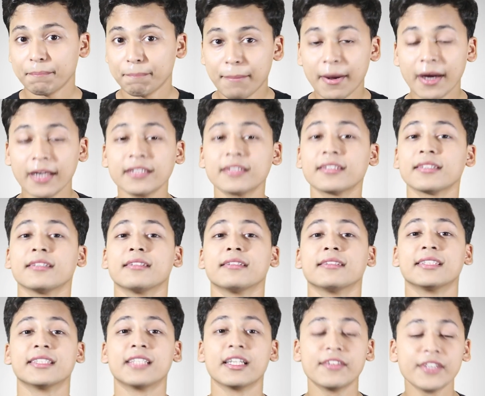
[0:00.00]
But
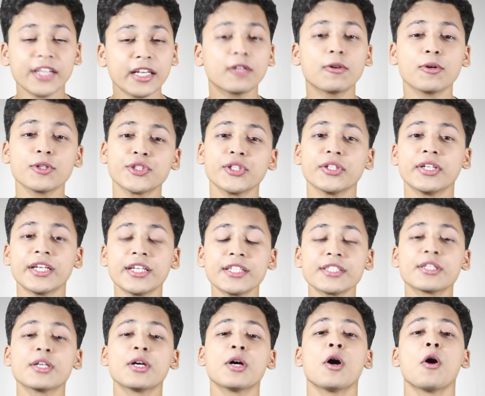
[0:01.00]
the real question
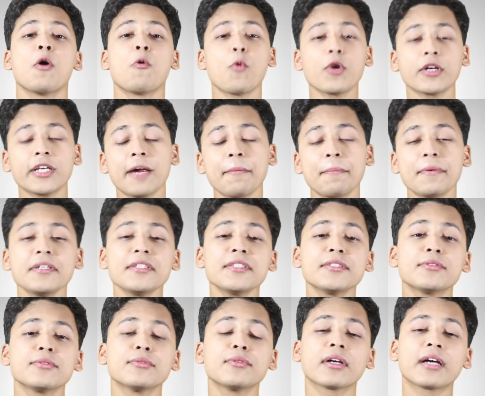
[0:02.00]
is, what happened
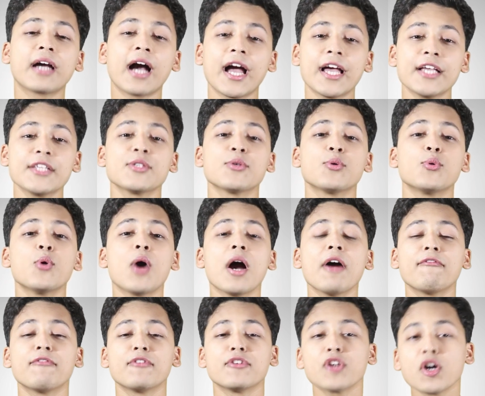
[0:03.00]
to the guys who
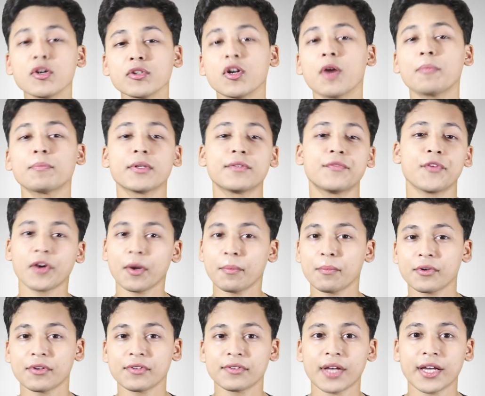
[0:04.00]
have not opted for
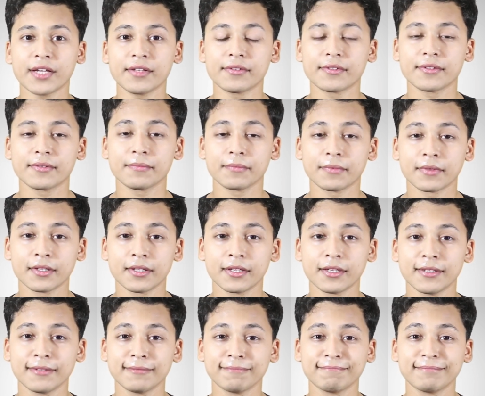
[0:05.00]
computer science?
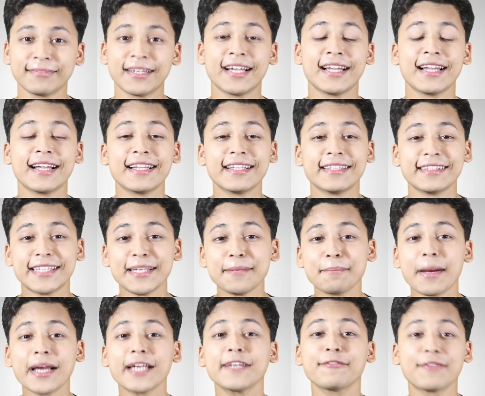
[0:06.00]
They
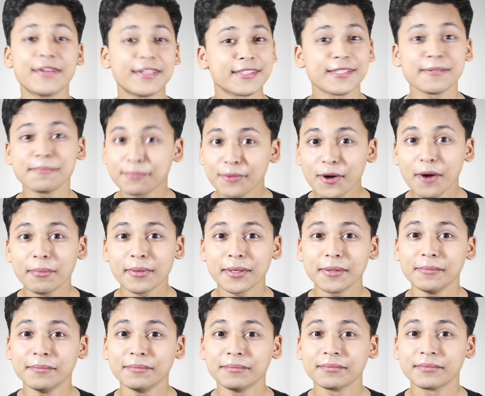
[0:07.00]
might face some
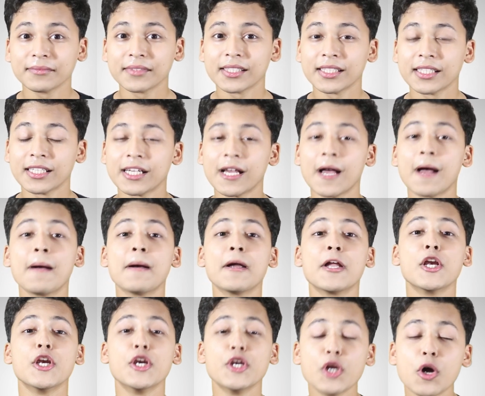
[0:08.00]
problem.
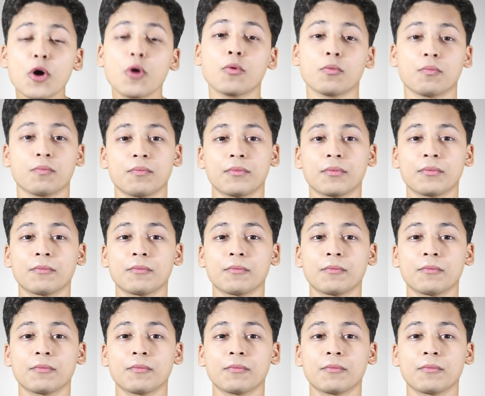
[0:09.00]
No,